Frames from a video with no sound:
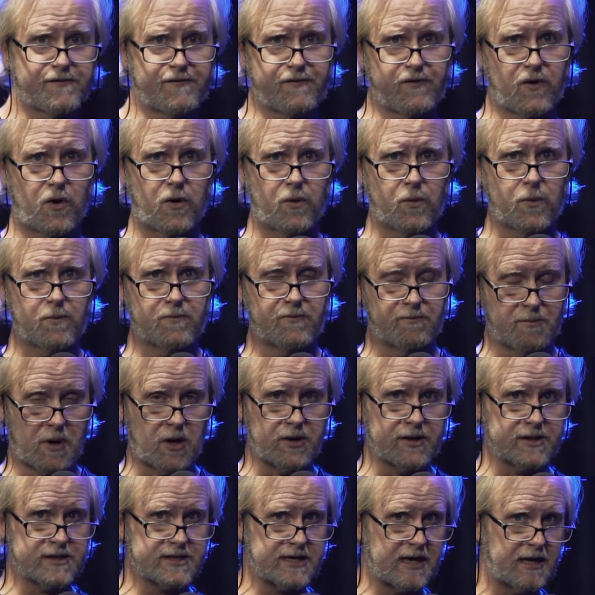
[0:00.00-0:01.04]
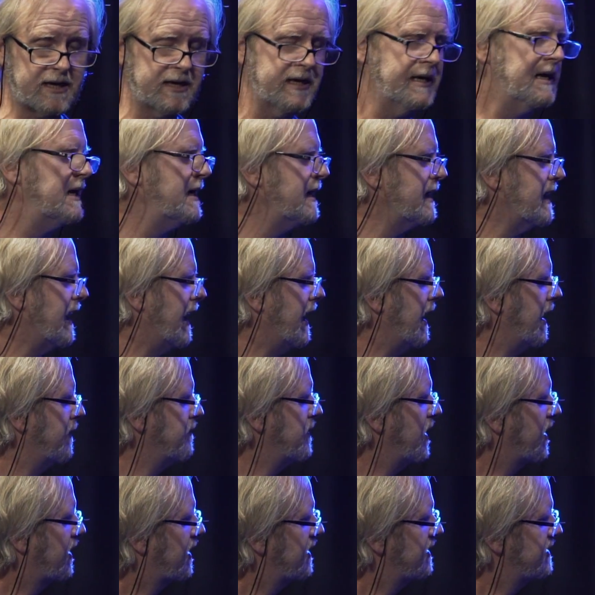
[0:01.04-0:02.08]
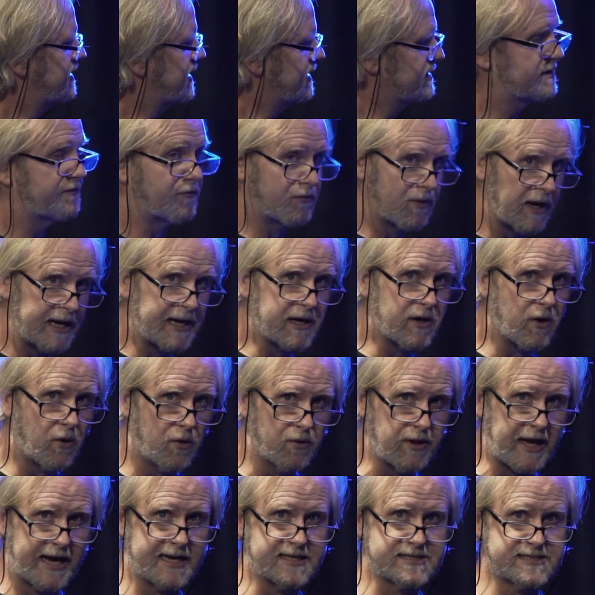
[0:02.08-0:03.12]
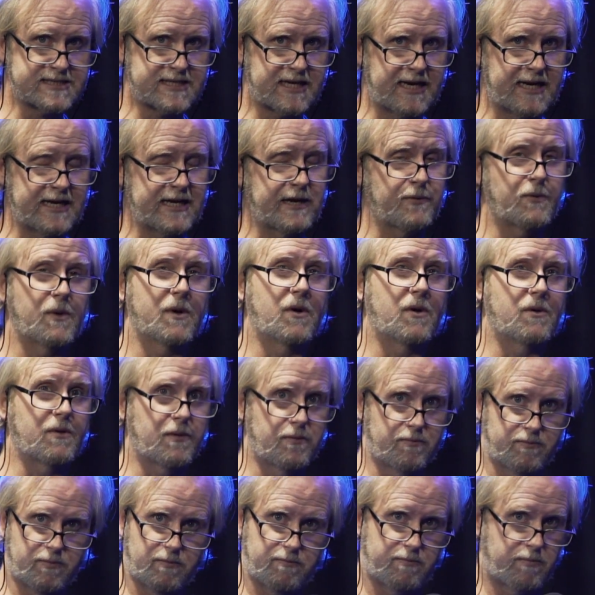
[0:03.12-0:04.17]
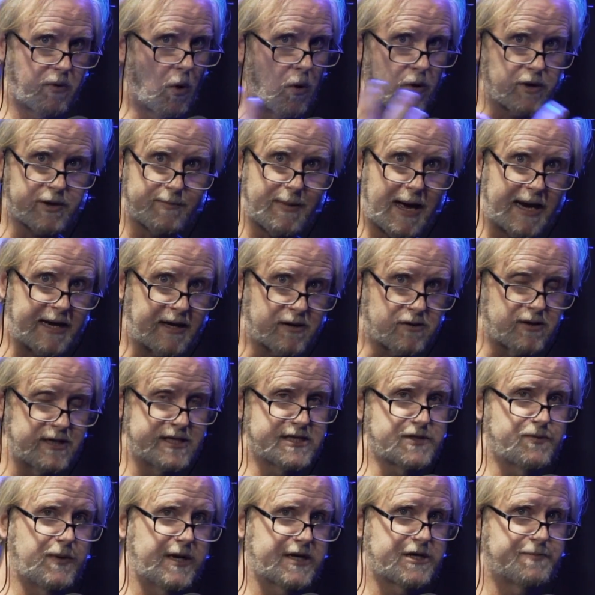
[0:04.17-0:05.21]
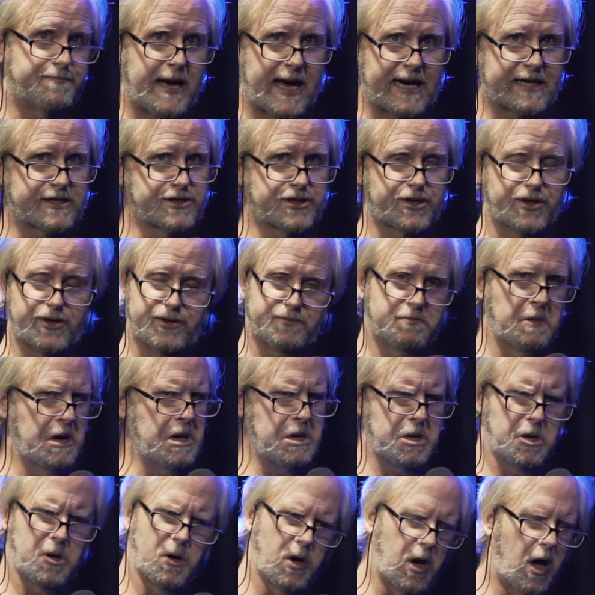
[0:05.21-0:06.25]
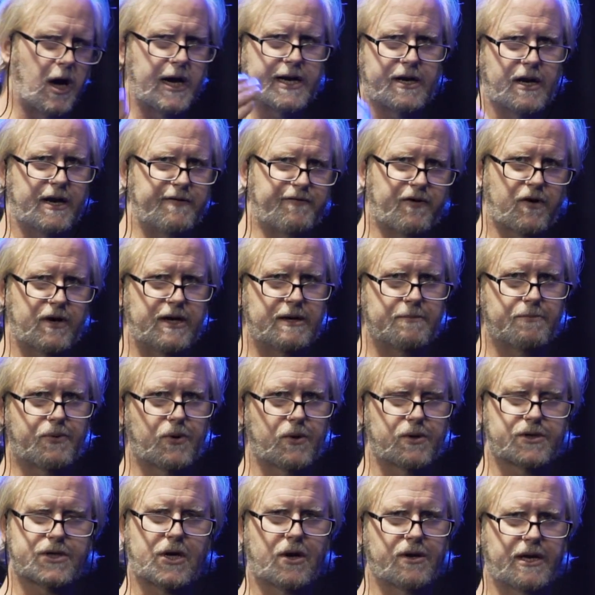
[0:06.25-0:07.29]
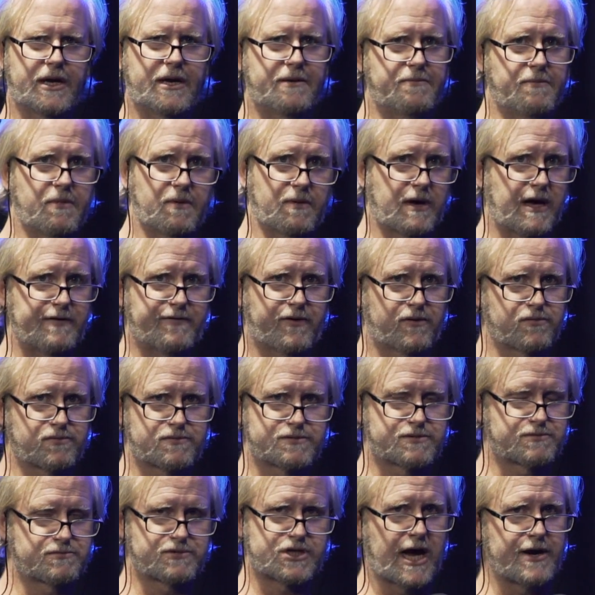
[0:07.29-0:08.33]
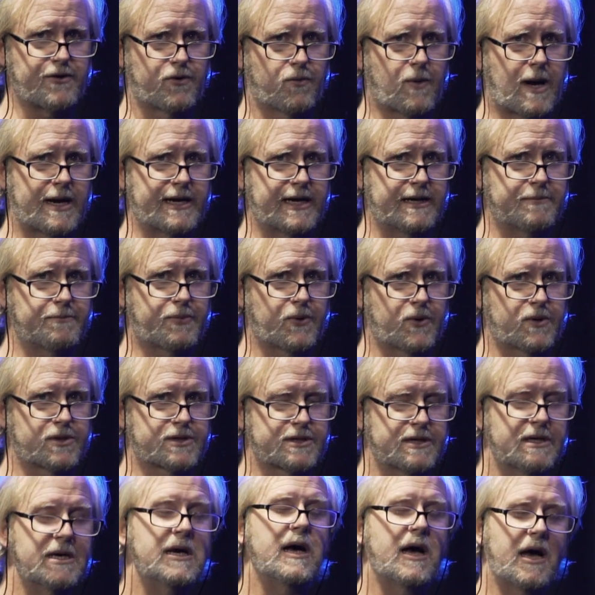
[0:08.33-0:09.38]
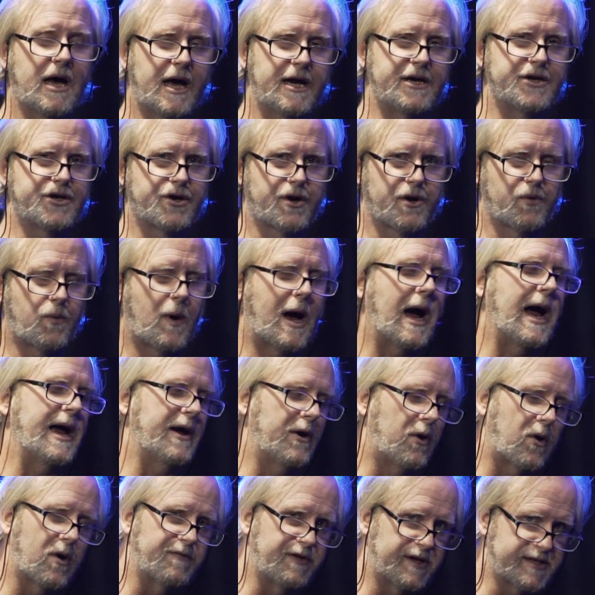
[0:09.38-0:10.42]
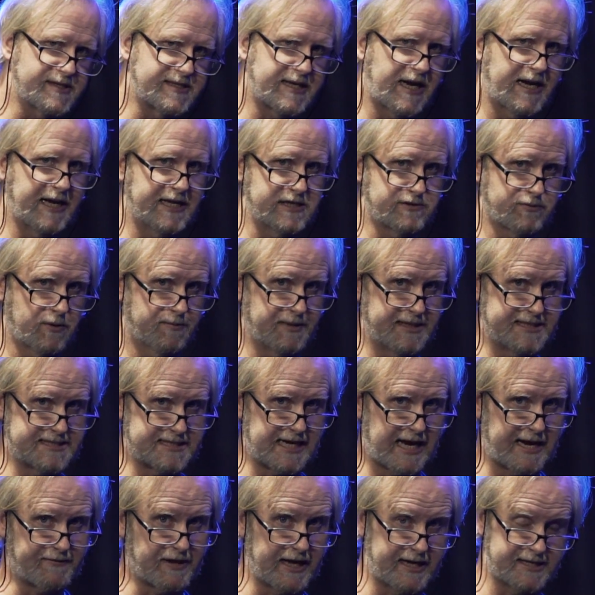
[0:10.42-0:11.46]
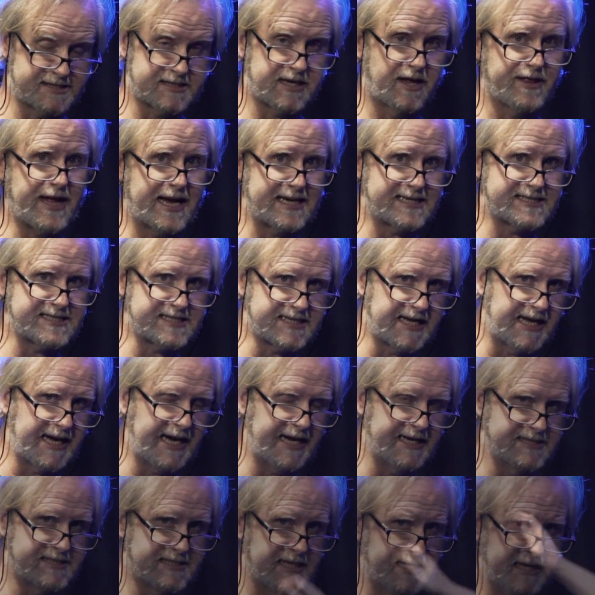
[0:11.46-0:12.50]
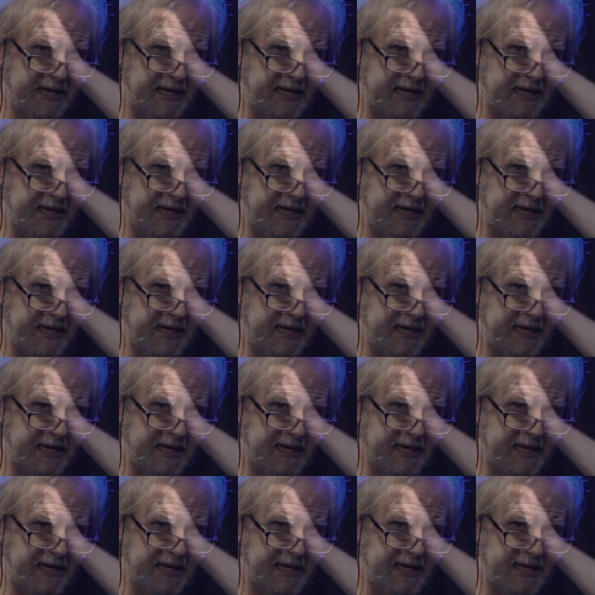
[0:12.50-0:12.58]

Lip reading: floor monitor, you can just recall that scene. It will automatically switch back to line level input on the level channel 1 input, and you're away, and all of the settings will be saved there. So that's scenes.